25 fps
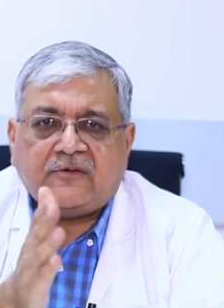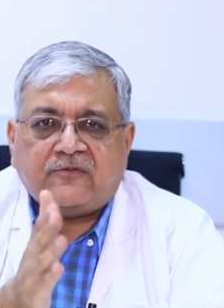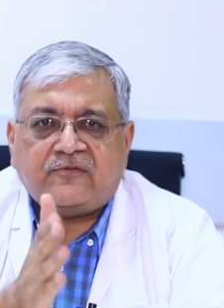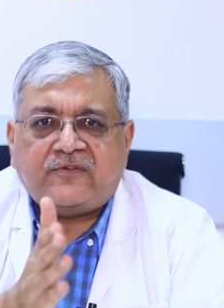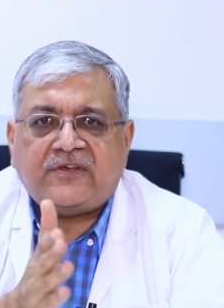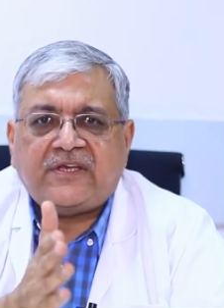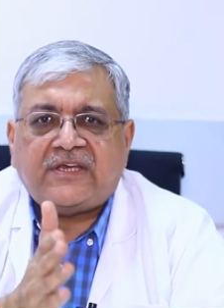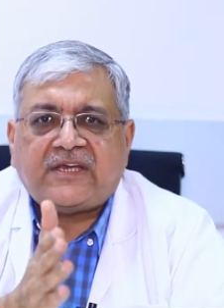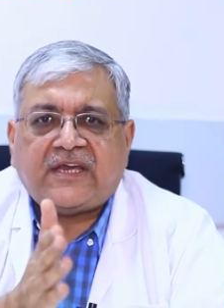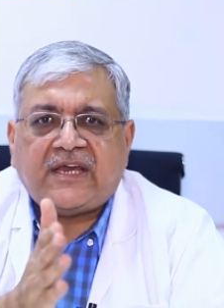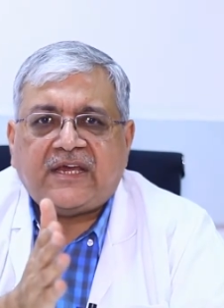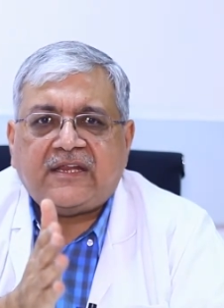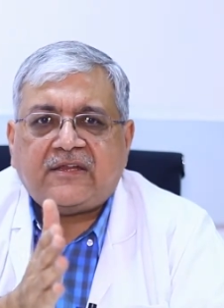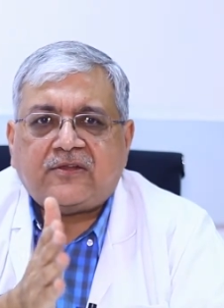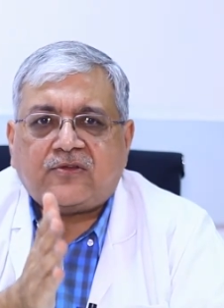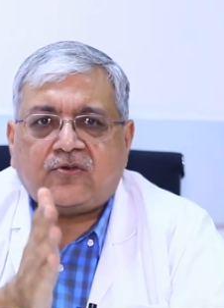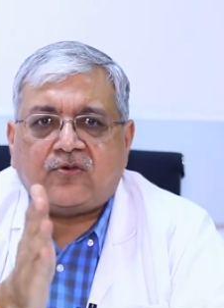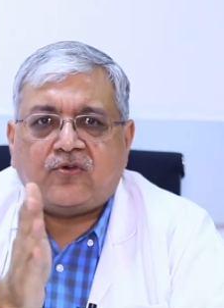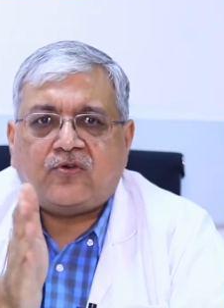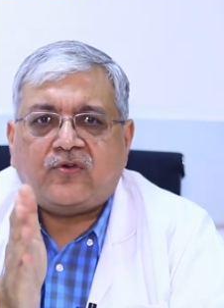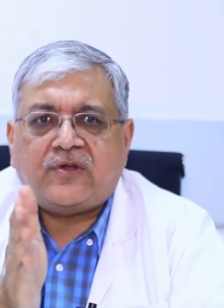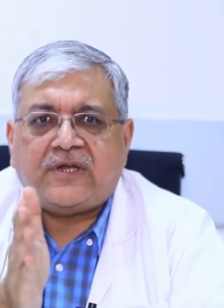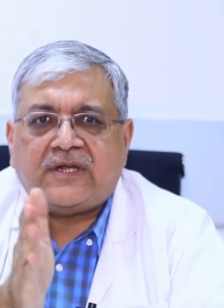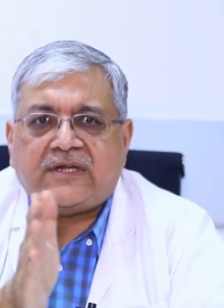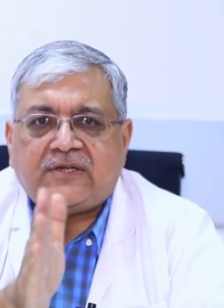we can
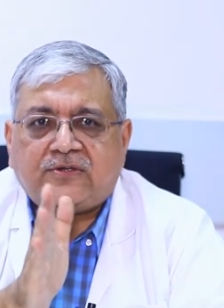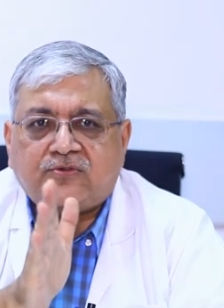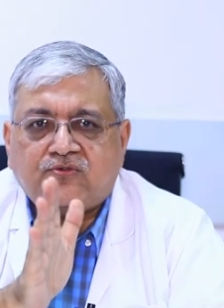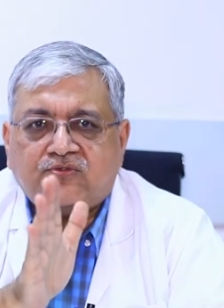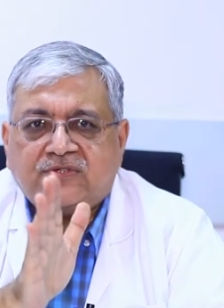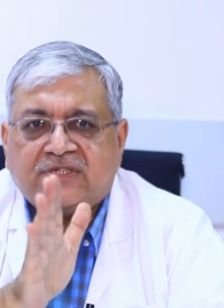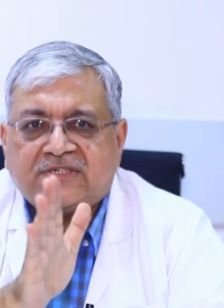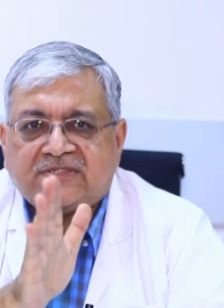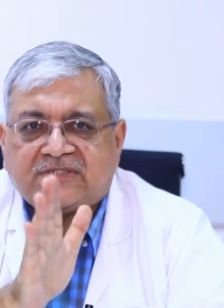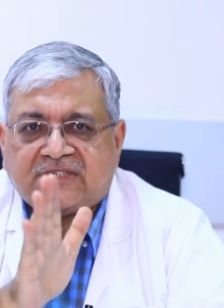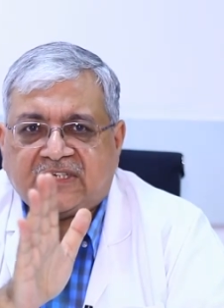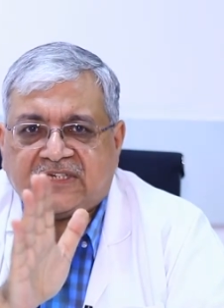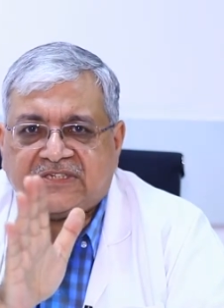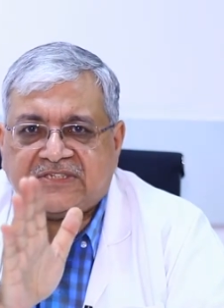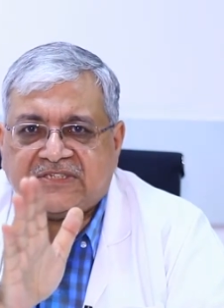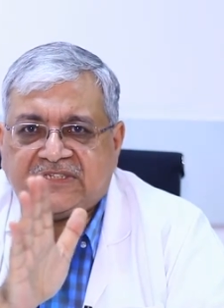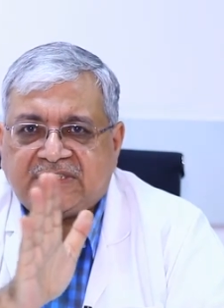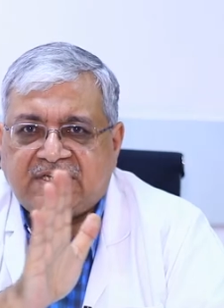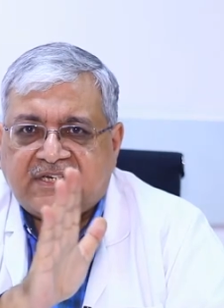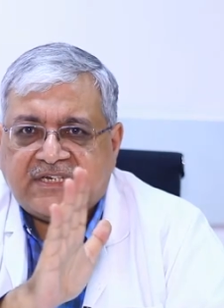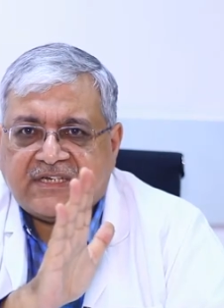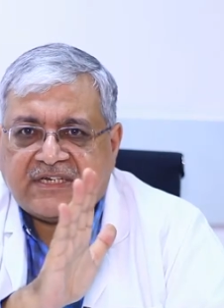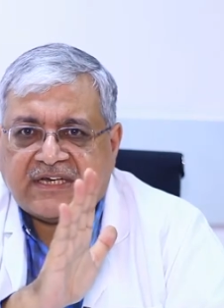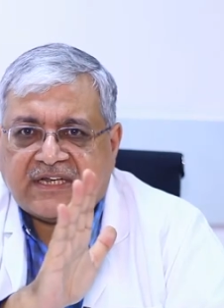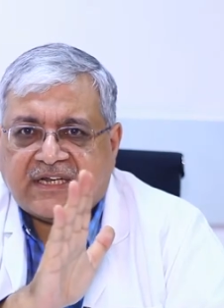go and do the
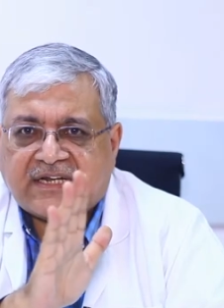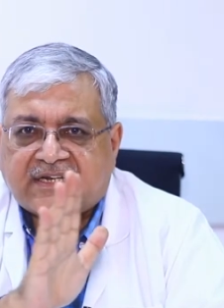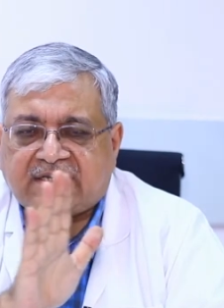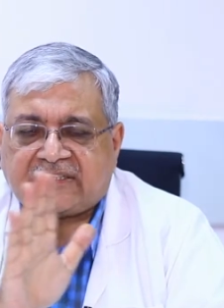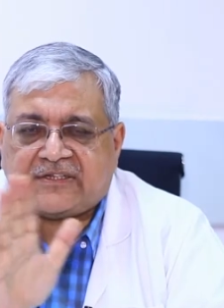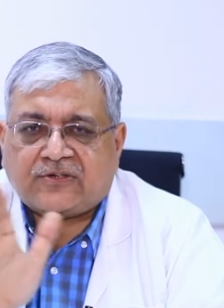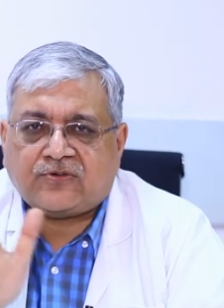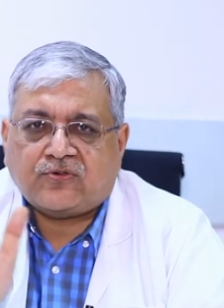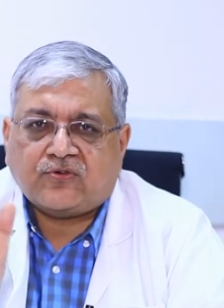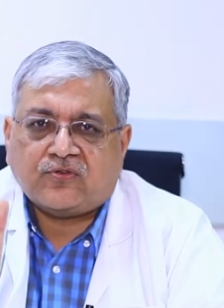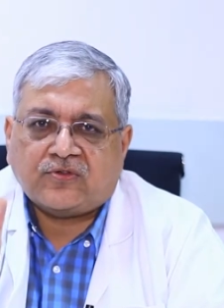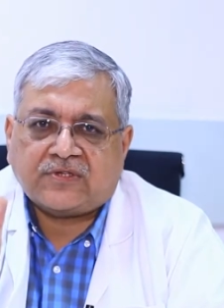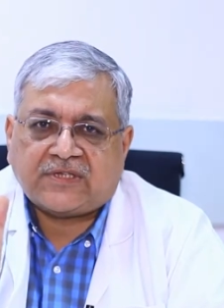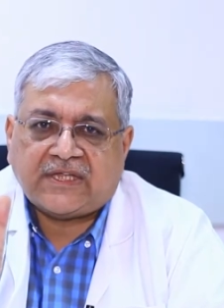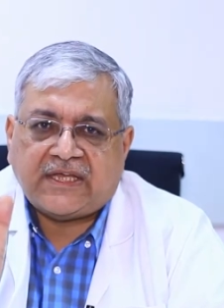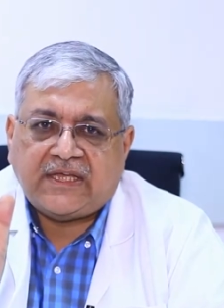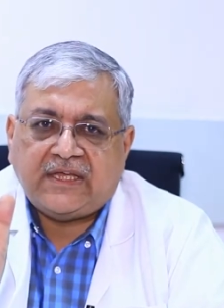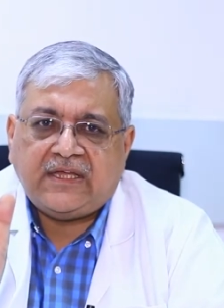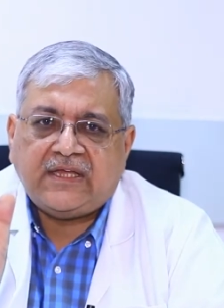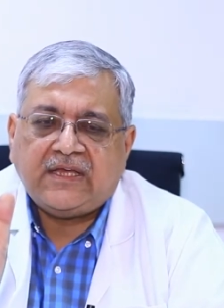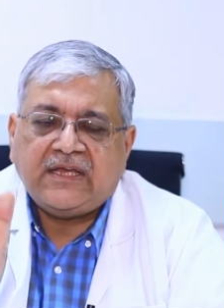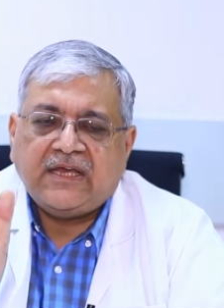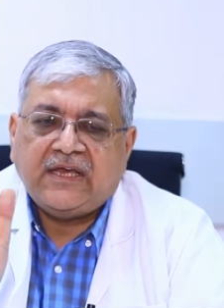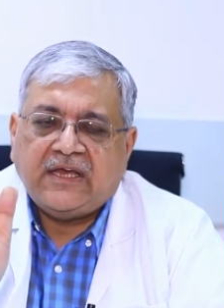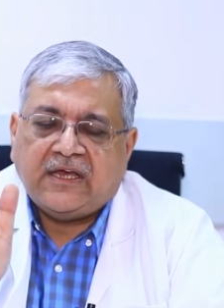surgery and correct the whole
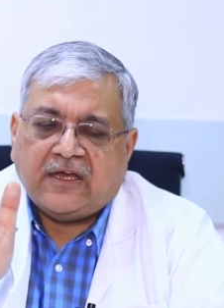thing